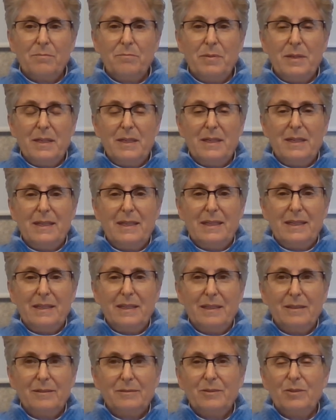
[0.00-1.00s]
be
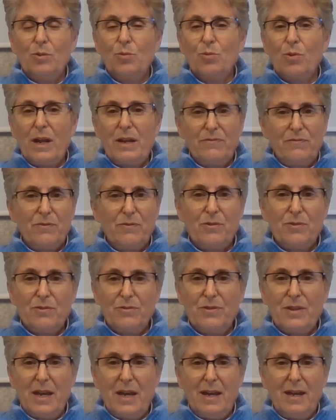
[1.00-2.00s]

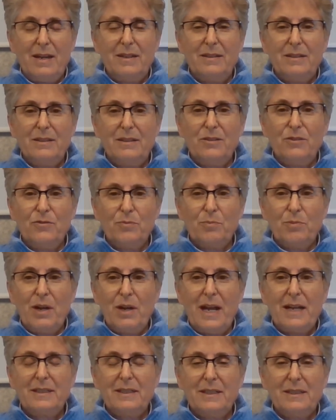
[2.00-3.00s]
grateful that you've
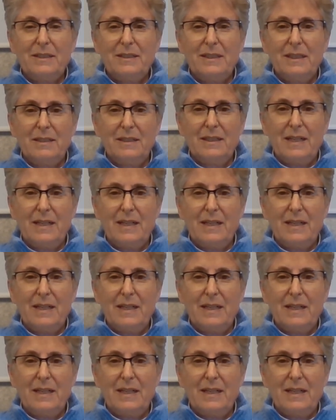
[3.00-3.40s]
practiced,